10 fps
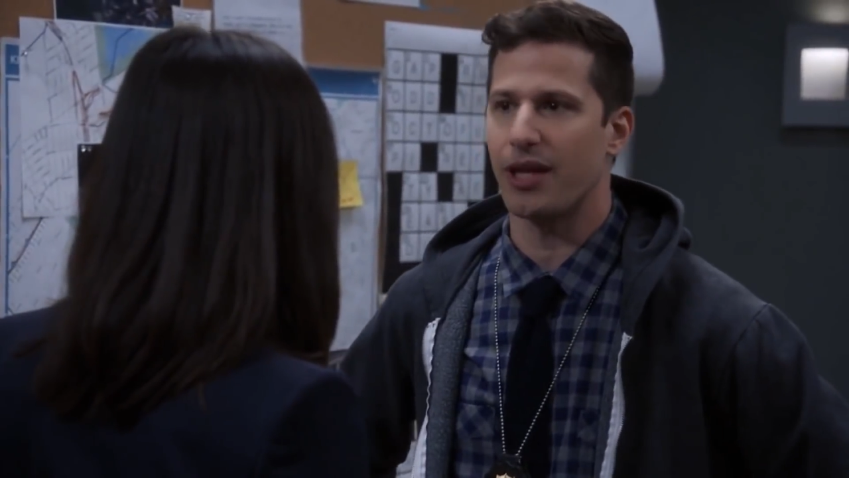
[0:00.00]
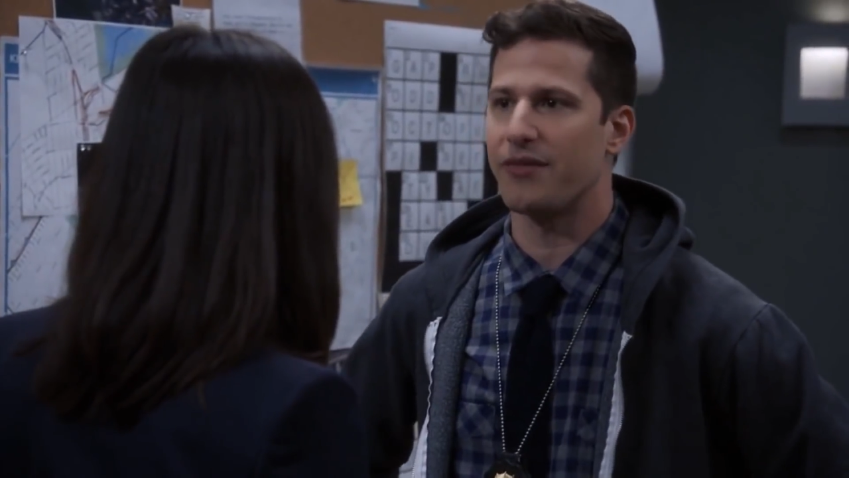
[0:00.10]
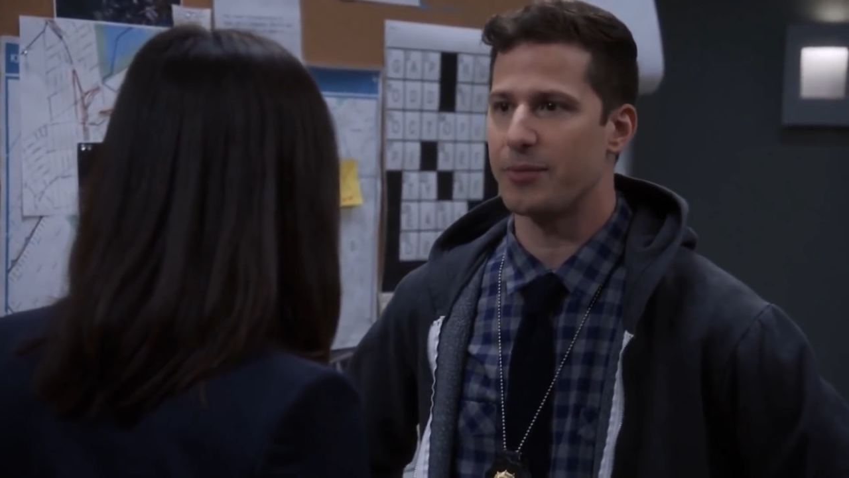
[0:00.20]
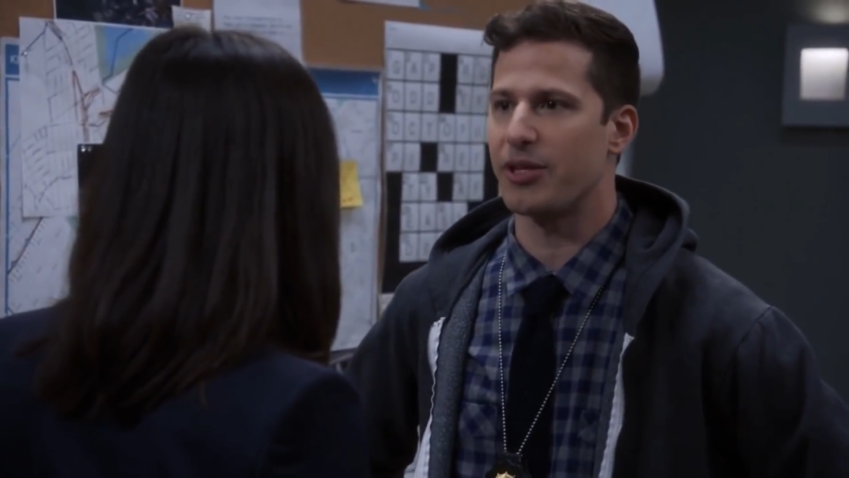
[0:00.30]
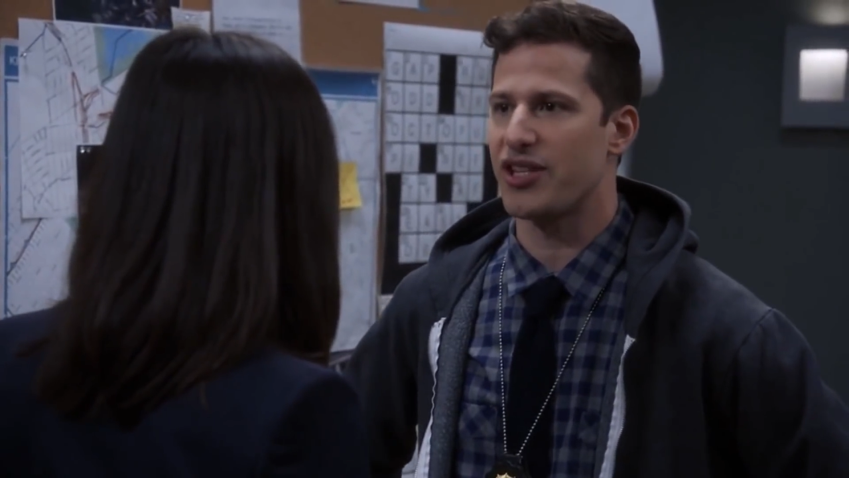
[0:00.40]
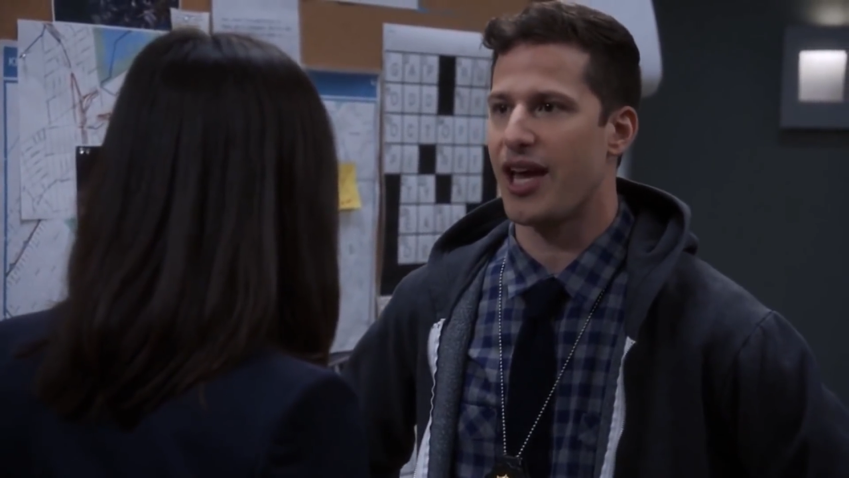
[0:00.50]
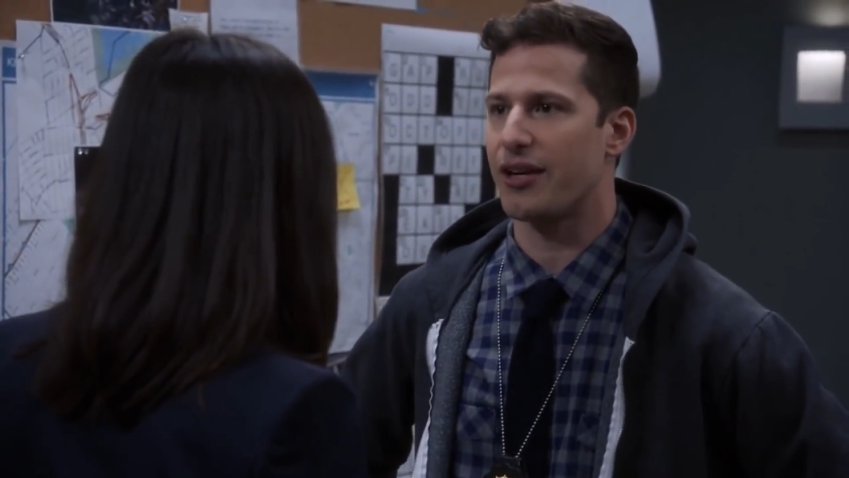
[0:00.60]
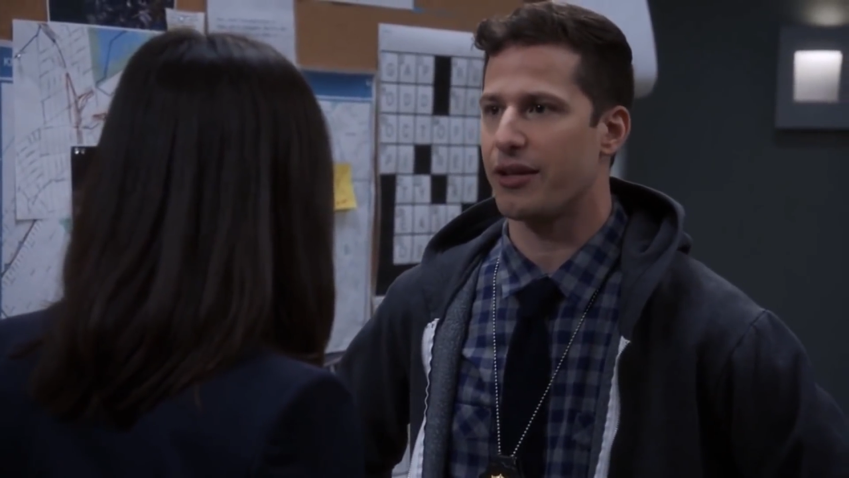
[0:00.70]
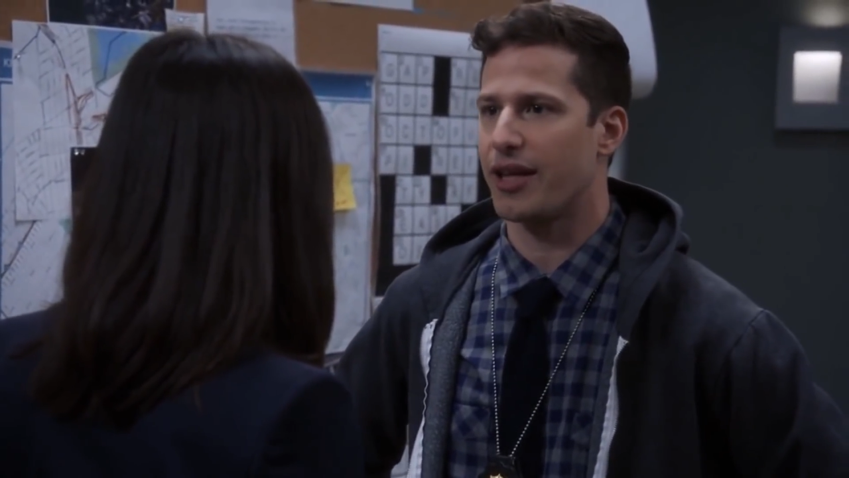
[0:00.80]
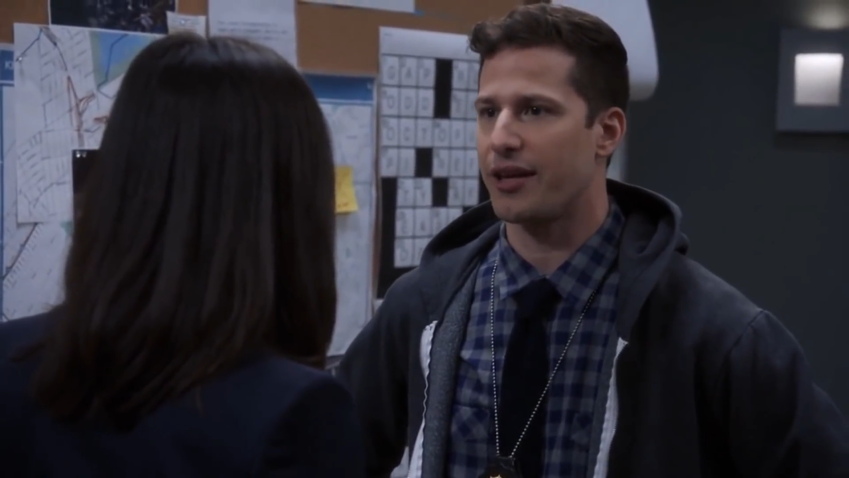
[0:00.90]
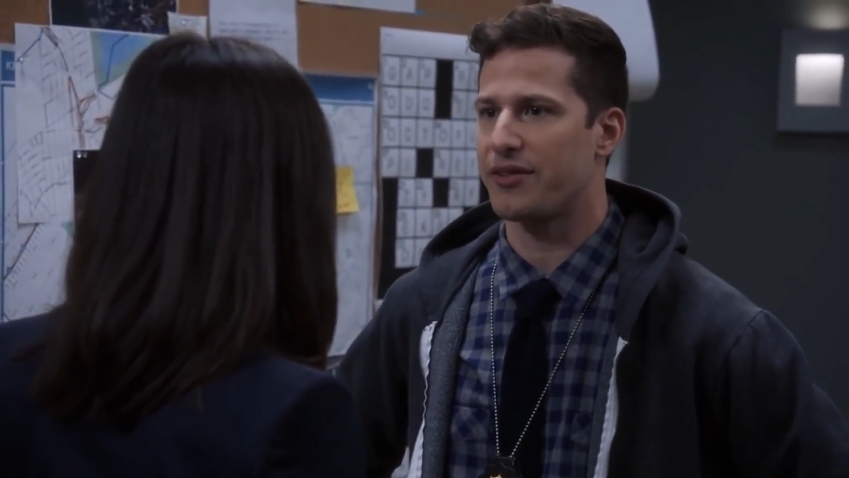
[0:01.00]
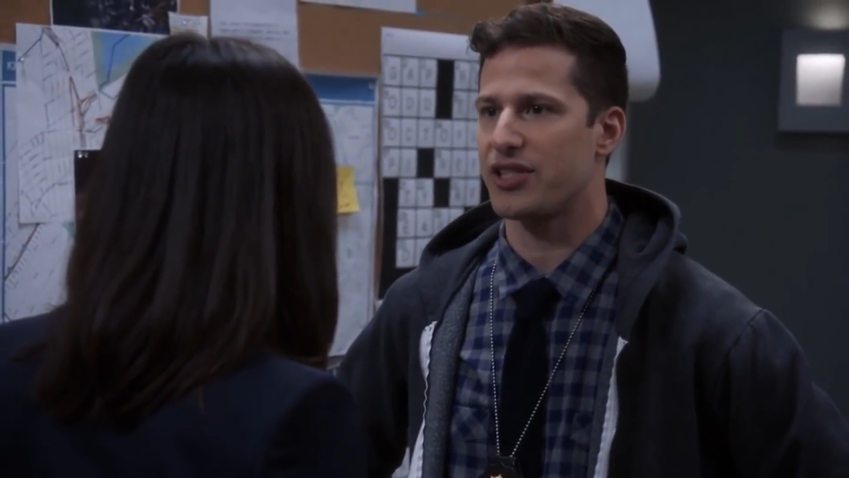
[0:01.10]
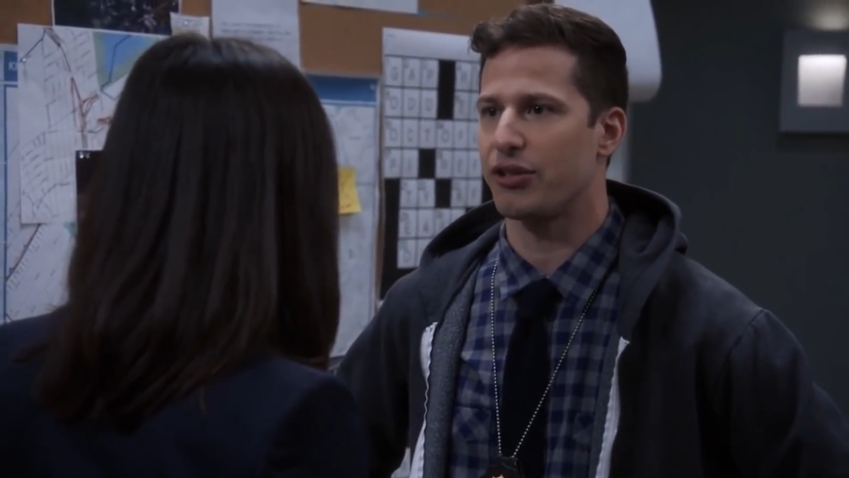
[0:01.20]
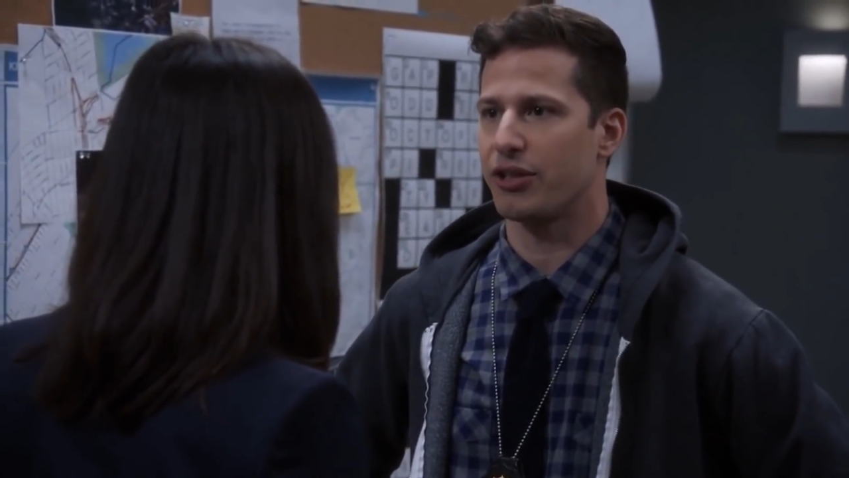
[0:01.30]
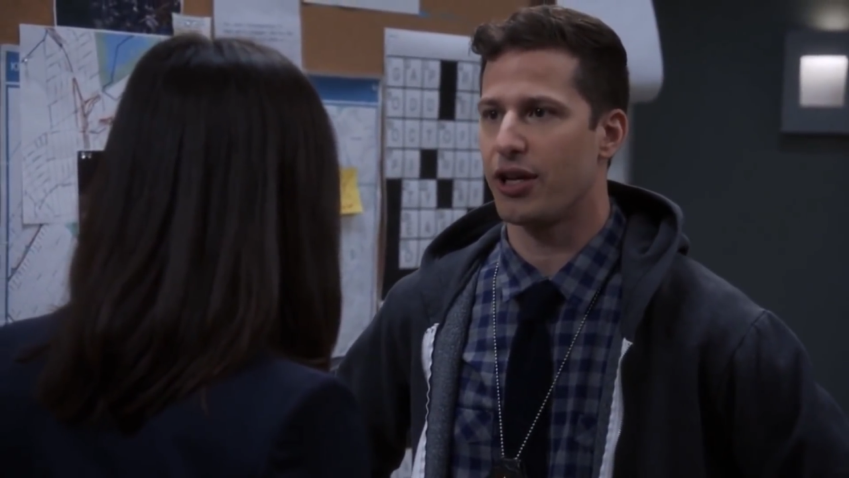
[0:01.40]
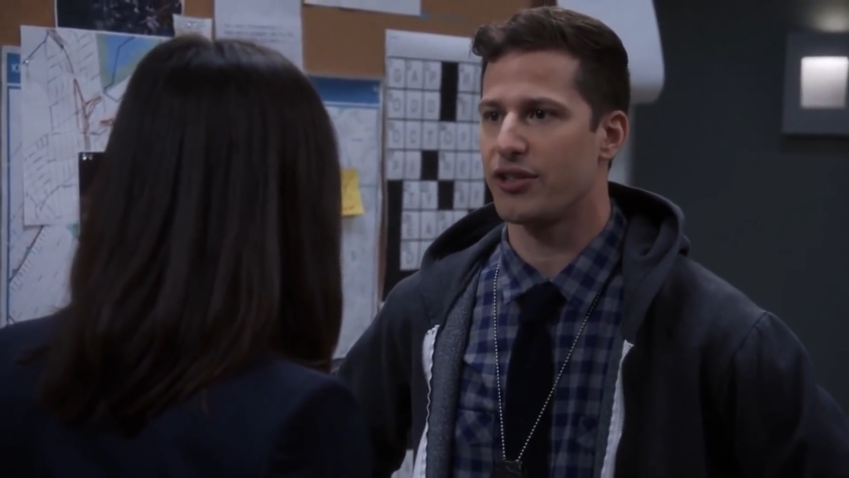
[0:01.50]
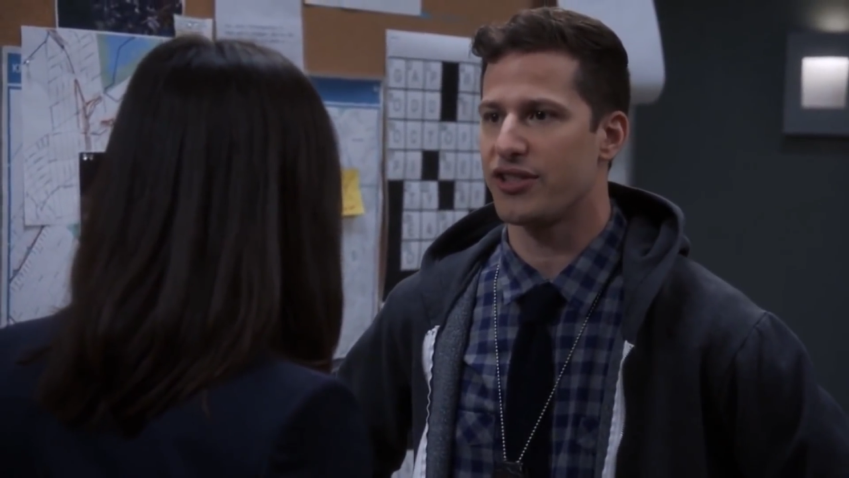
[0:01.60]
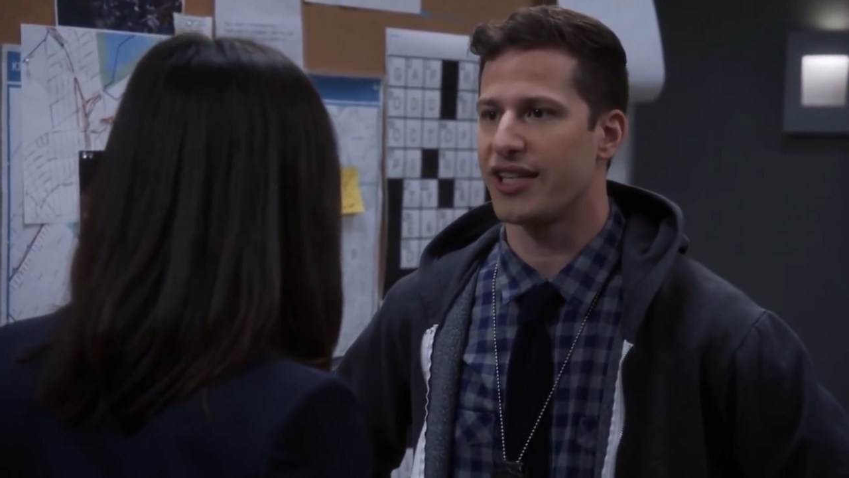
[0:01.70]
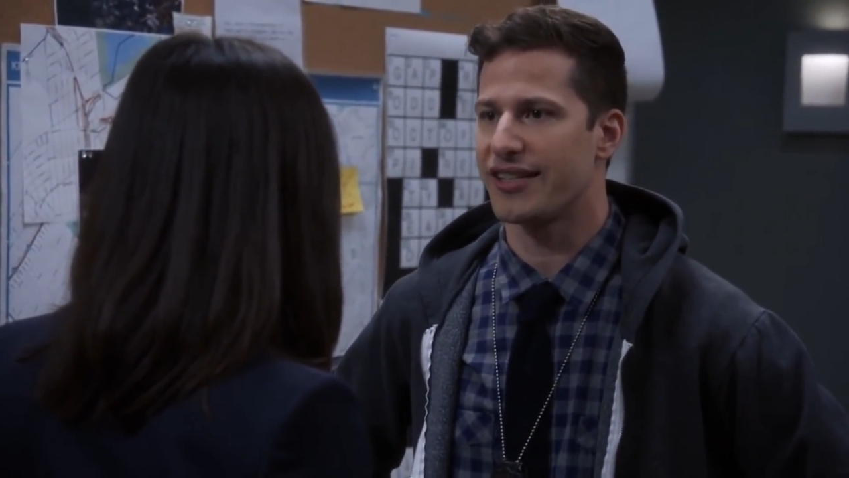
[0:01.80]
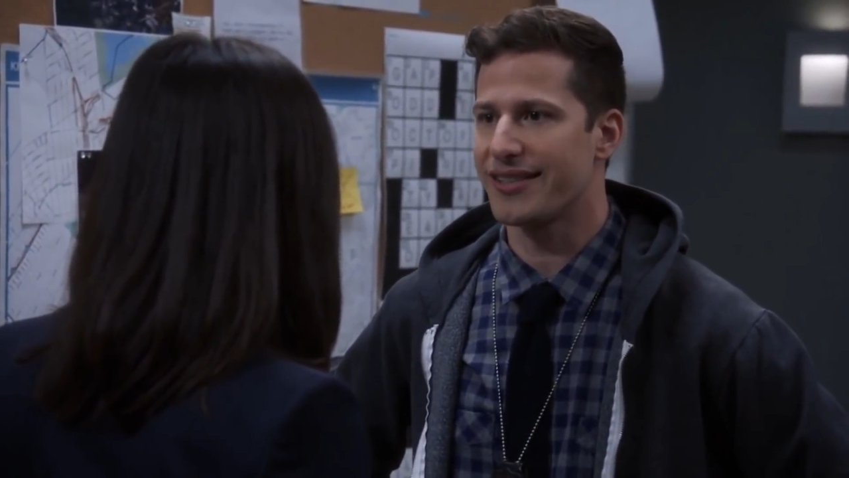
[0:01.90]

life is much sadder than that of a serial arsonist.